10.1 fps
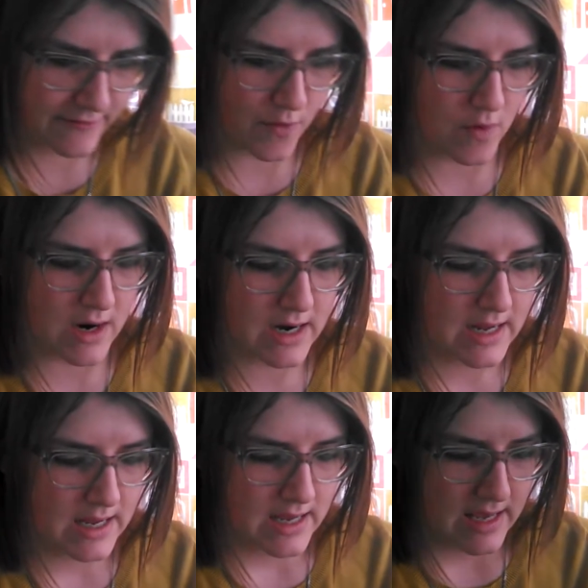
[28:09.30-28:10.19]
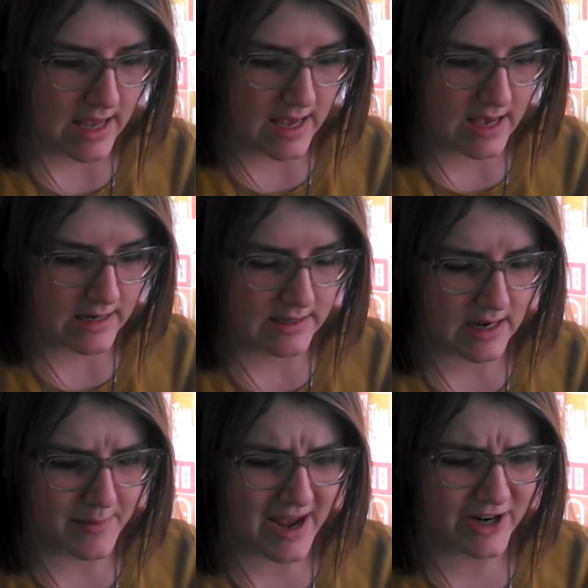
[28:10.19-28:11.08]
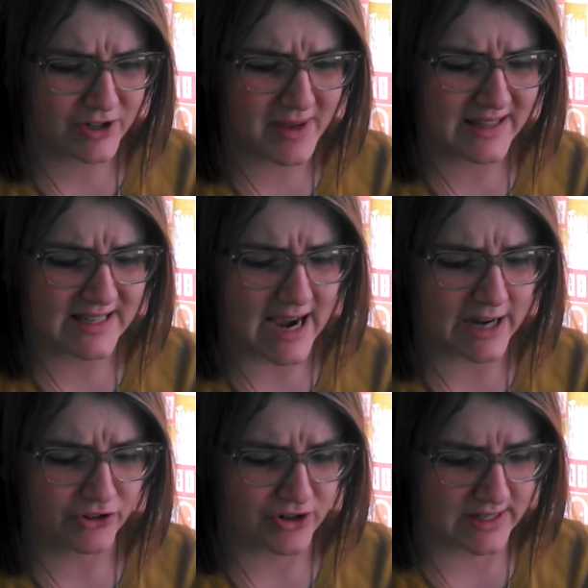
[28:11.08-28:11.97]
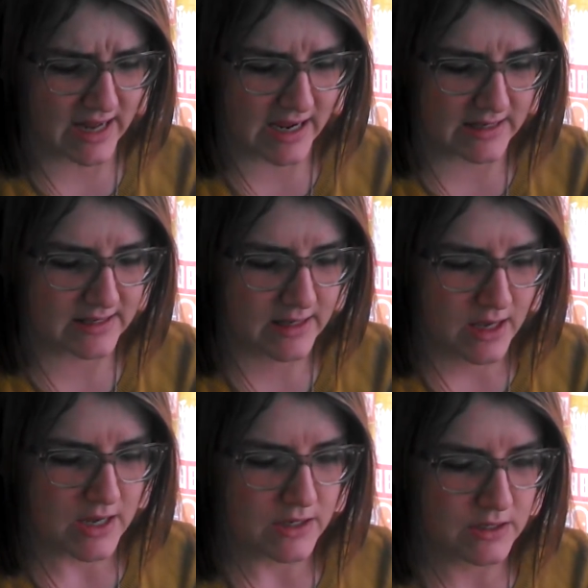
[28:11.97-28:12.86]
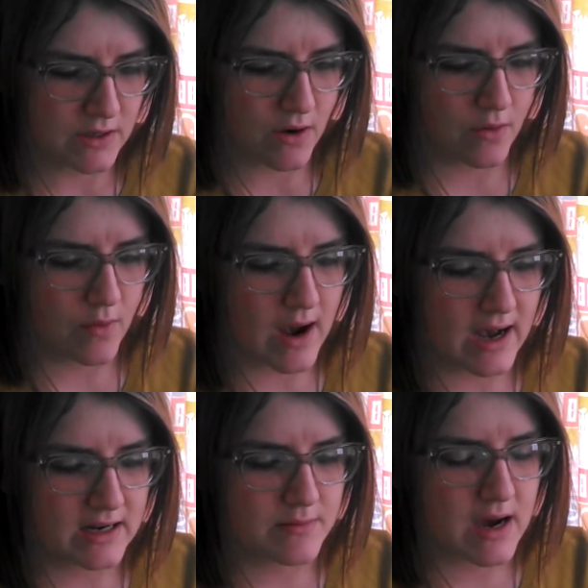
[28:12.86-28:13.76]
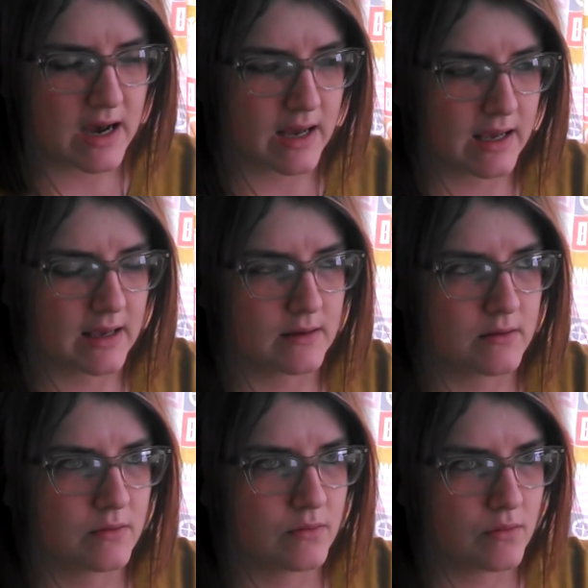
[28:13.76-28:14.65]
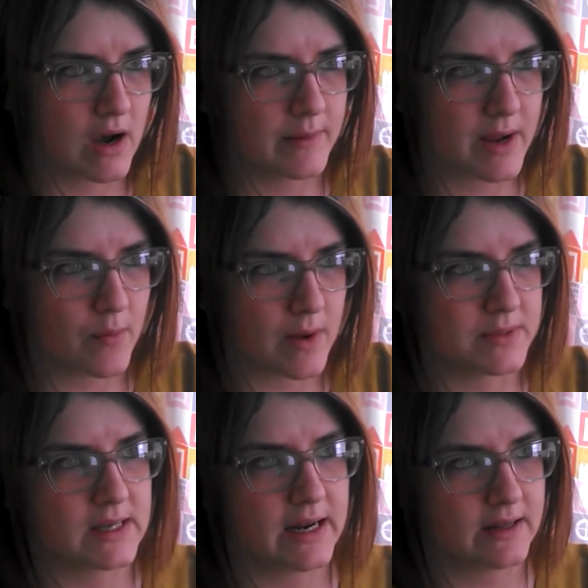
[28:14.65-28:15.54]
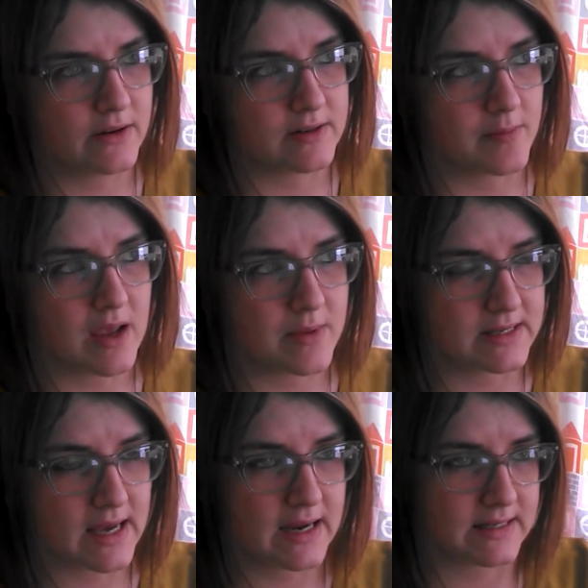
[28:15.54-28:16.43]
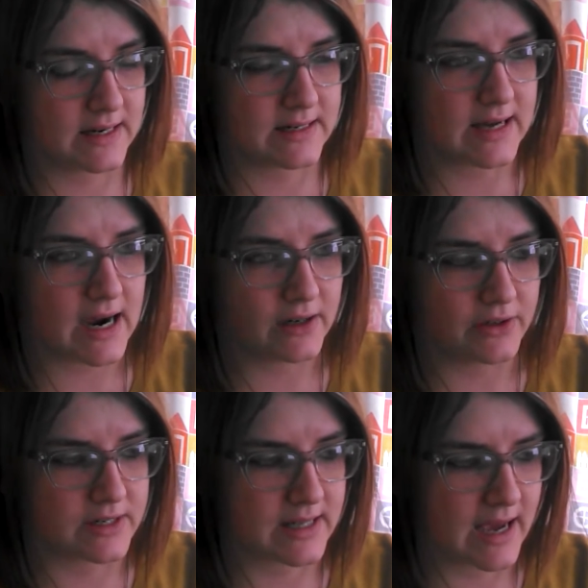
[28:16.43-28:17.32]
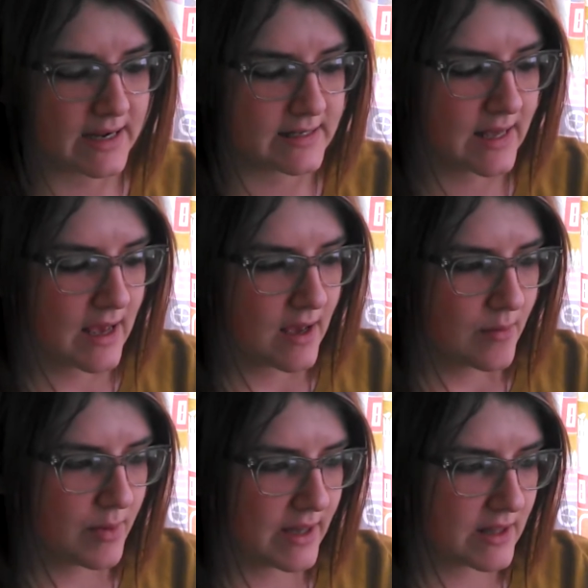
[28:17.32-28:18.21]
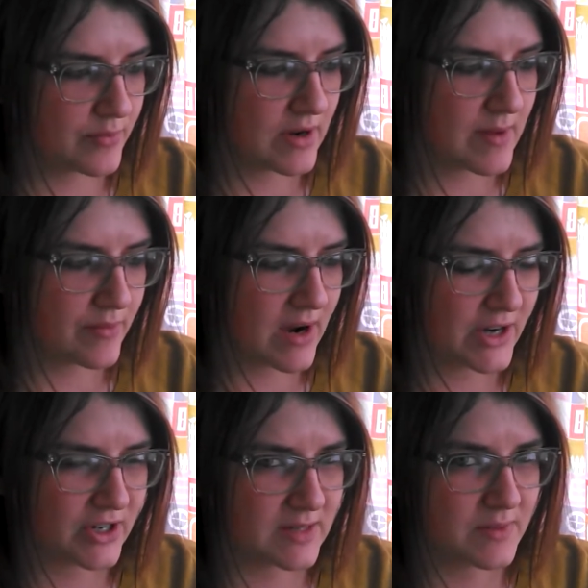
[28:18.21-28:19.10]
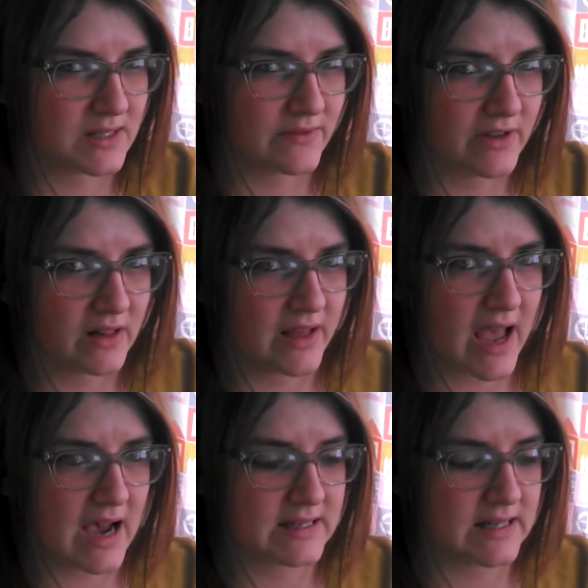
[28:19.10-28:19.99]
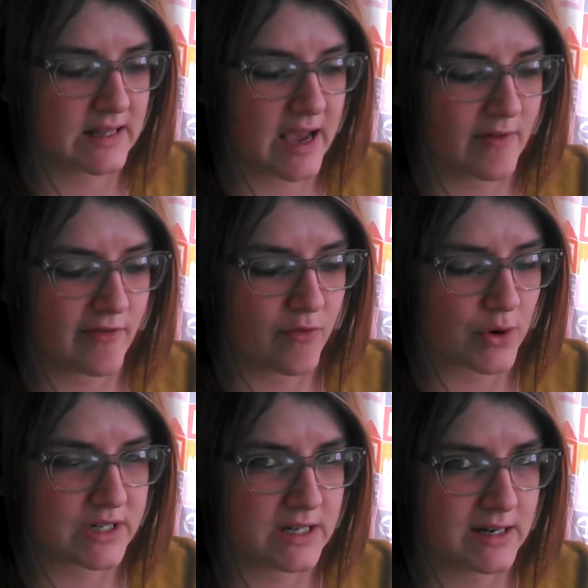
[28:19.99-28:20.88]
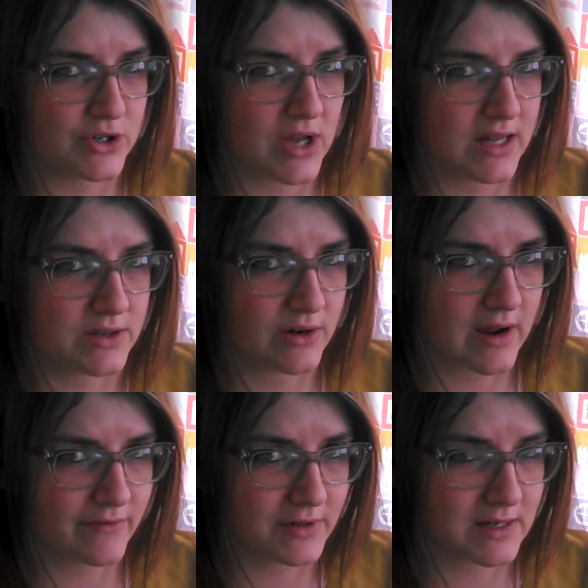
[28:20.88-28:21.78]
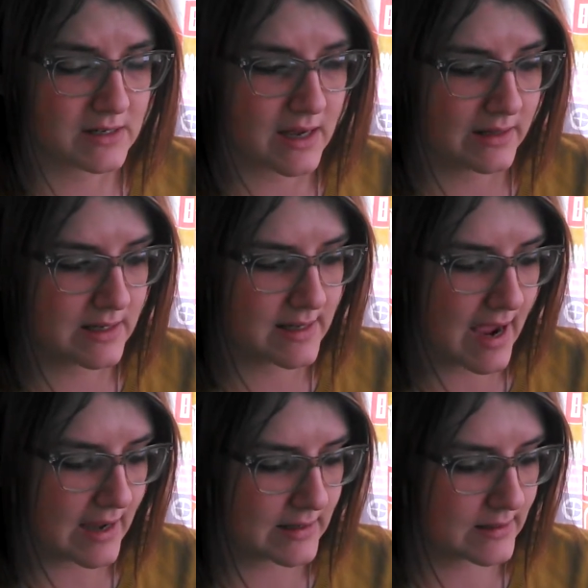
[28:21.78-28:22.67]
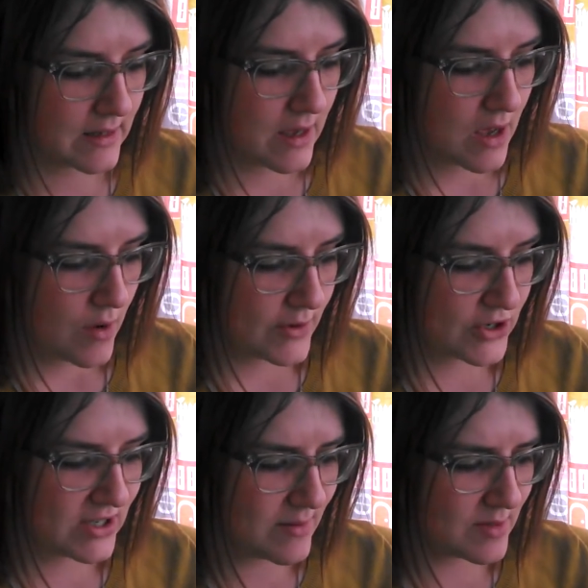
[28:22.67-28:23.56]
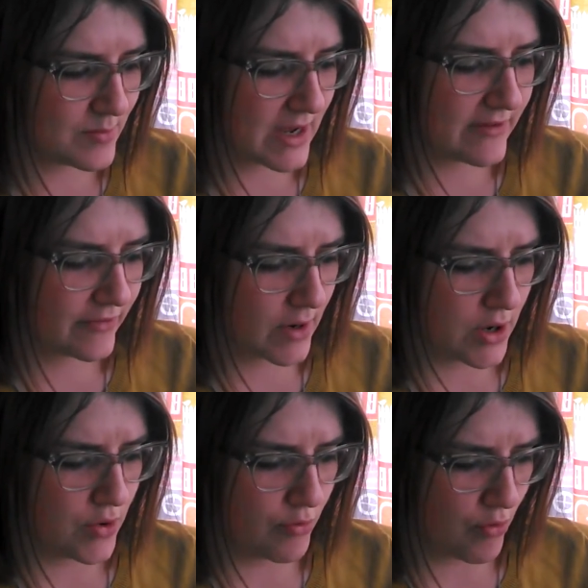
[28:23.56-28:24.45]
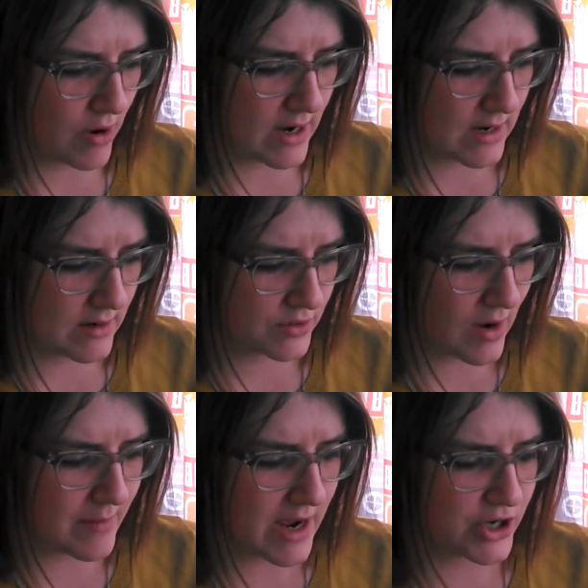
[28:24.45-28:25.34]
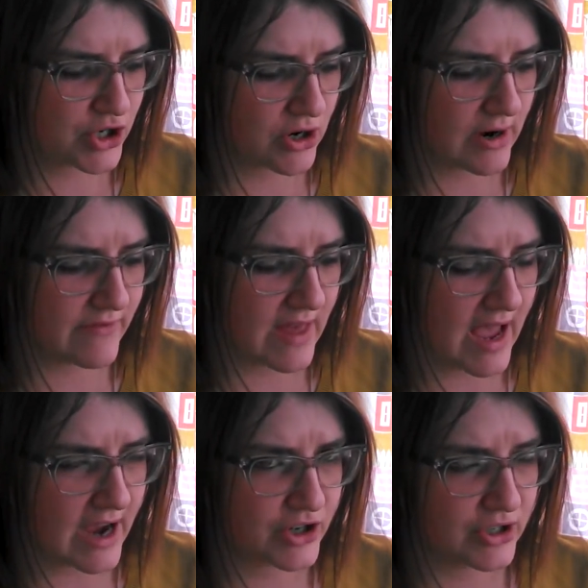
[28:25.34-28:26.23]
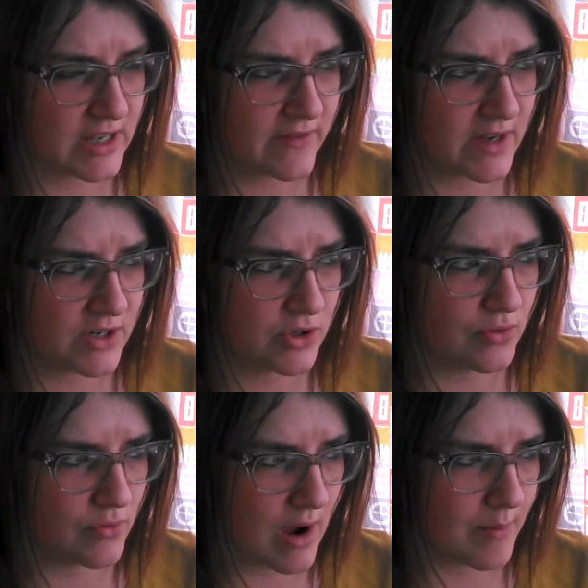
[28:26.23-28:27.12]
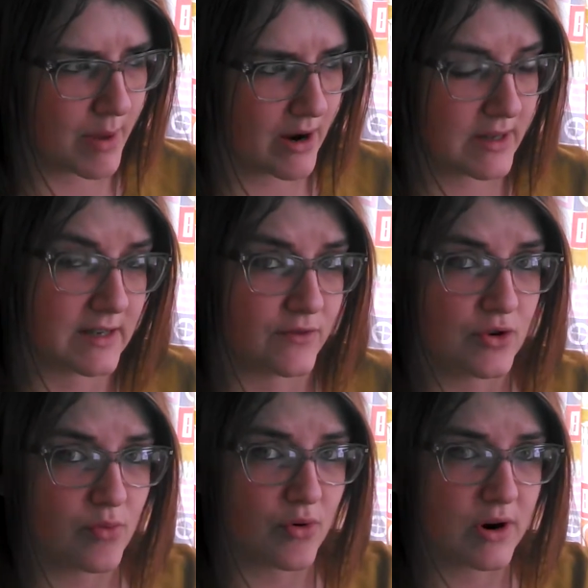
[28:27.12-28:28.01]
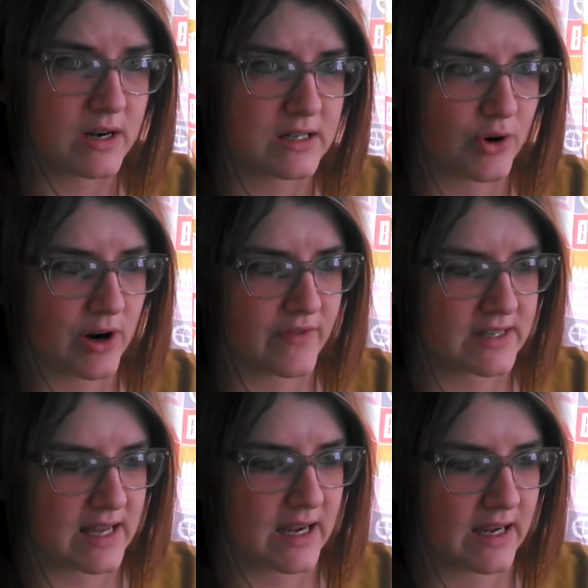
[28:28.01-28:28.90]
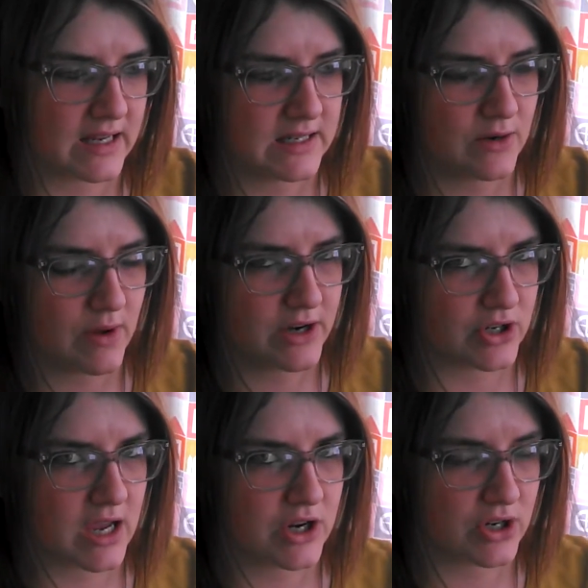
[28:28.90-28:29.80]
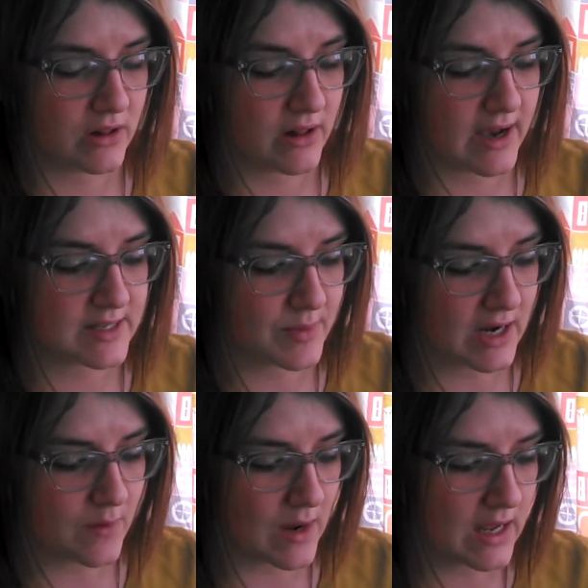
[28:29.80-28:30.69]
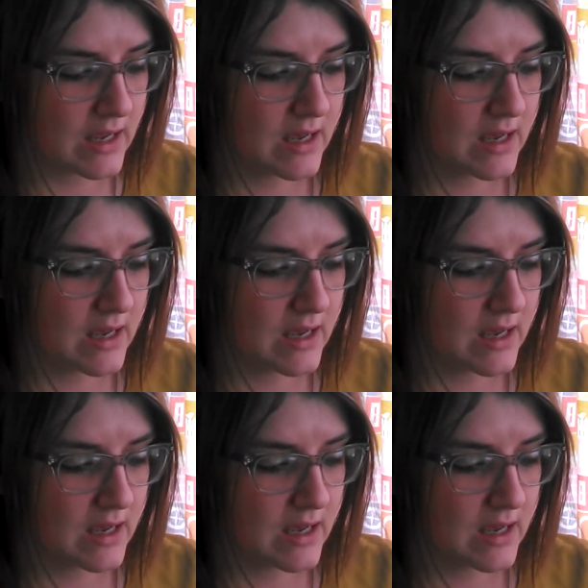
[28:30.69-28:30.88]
4, and I actually made the toddler size. So on my website, there's a baby size and a toddler size, but the Preemie Project specifically asked that they have a 14-inch head circumference on these hats, which seems big for a newborn. So I'm not sure if they actually give it to parents of newborns or if it's like a continuing education class, but anyway.